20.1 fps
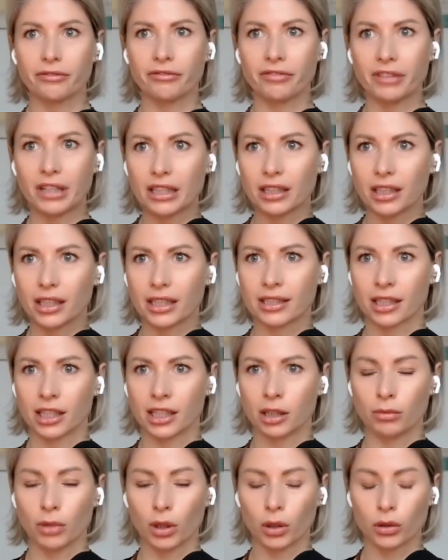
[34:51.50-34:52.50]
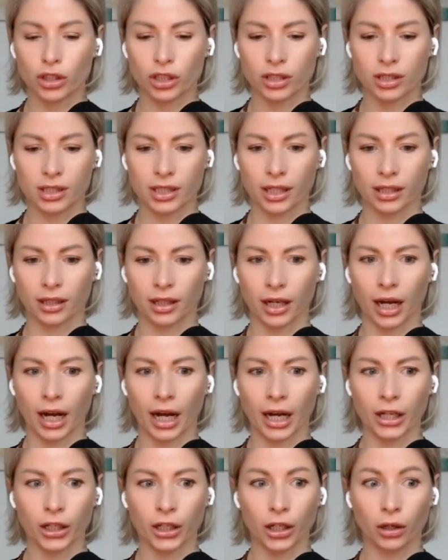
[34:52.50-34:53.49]
feelings and emotions that
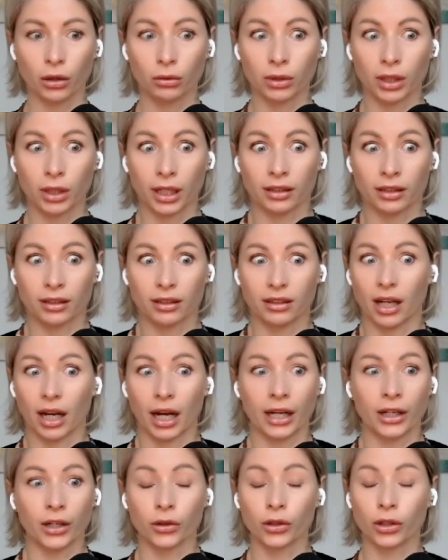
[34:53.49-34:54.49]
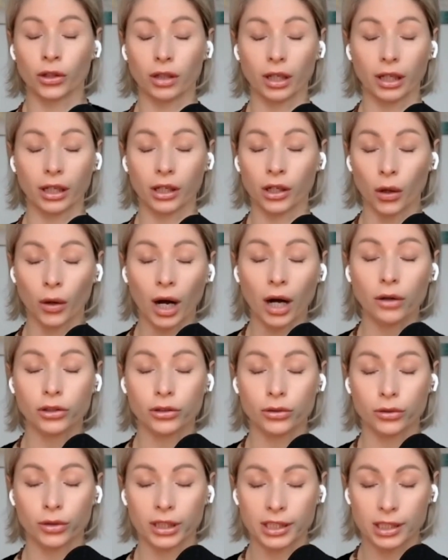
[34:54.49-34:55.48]
I know that I don't know how
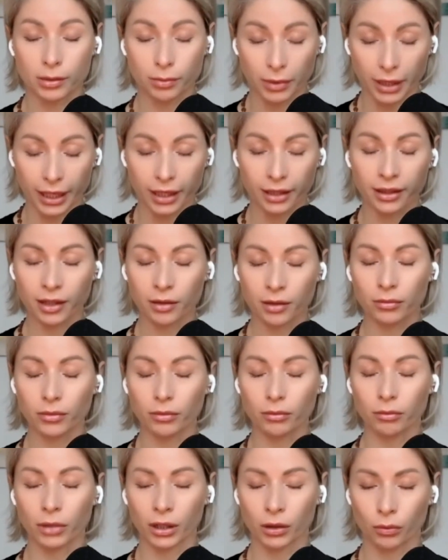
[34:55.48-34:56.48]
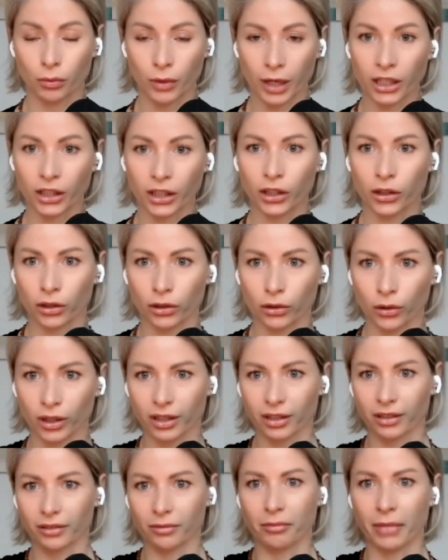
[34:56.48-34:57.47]
to explain them. But when you
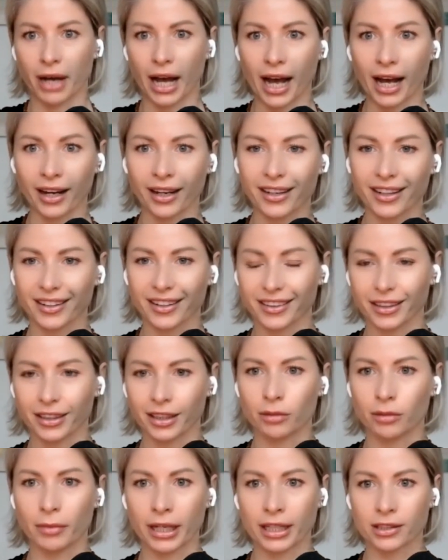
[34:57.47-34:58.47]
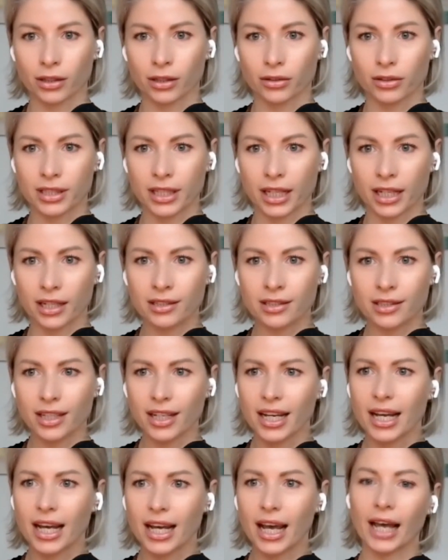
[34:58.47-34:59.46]
look back It makes all sense.
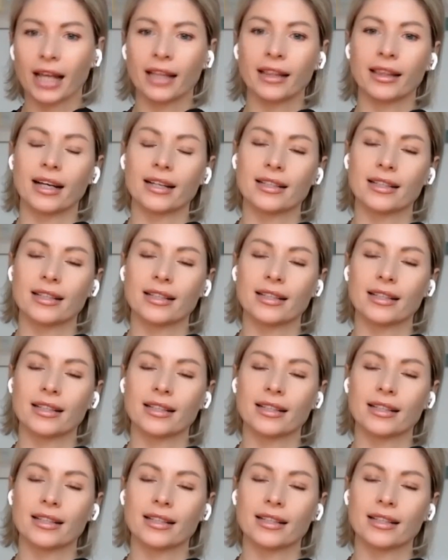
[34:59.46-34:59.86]
And